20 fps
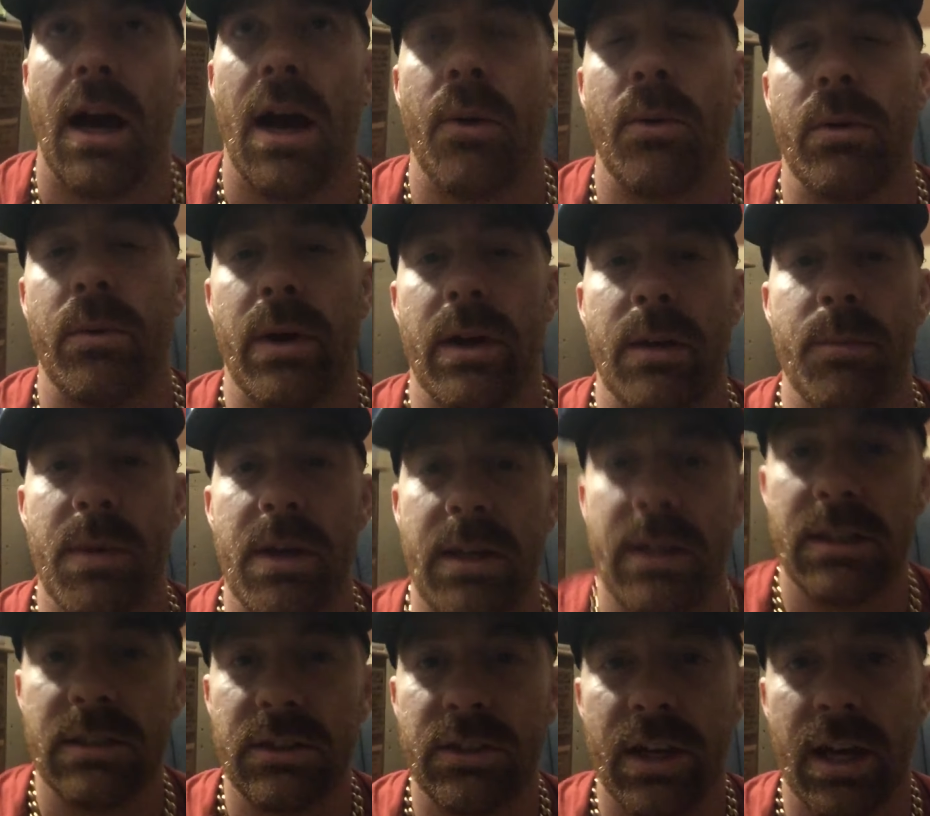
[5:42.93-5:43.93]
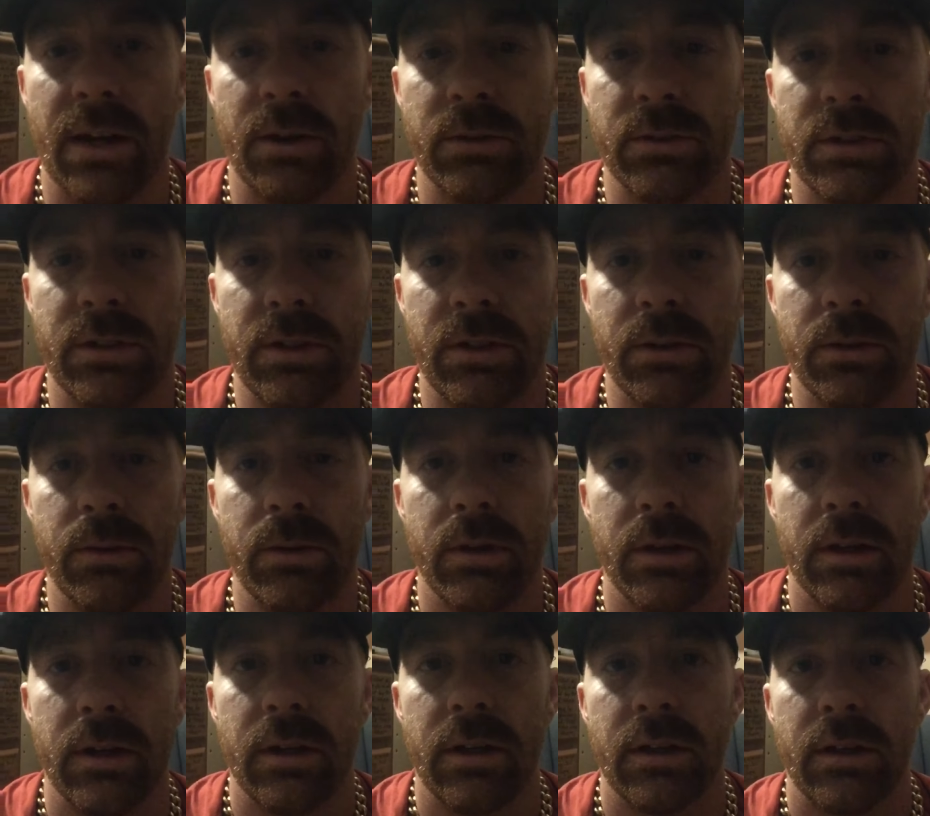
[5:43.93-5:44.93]
I want to recommend his channel to you
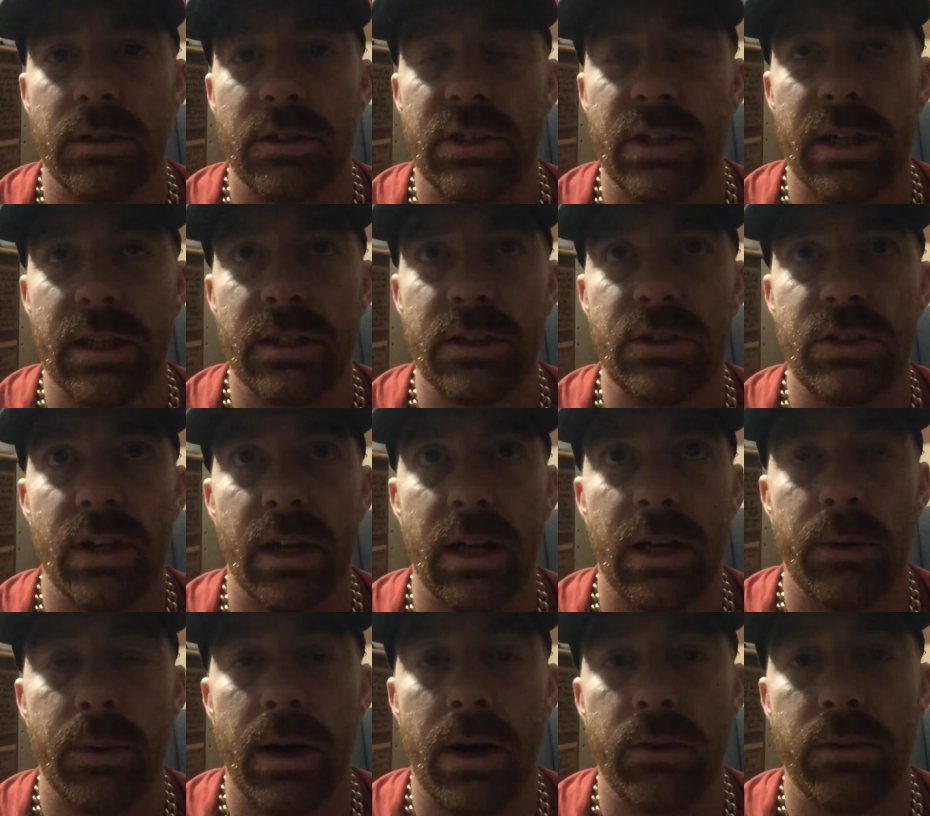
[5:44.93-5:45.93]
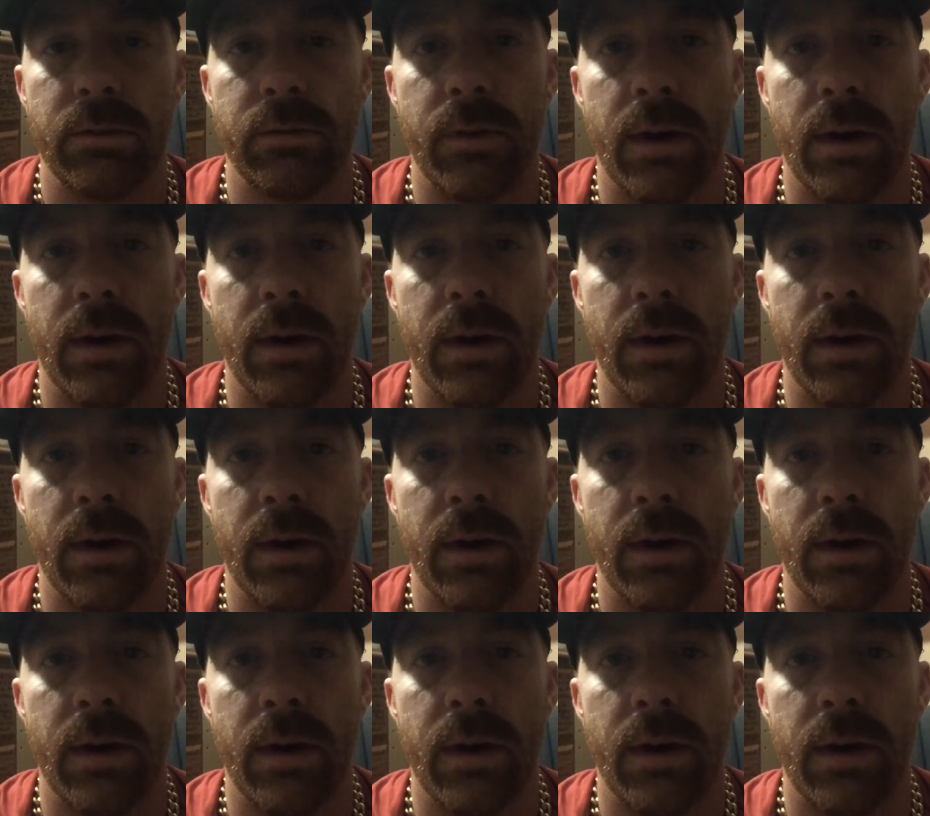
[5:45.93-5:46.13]
check his channel out, The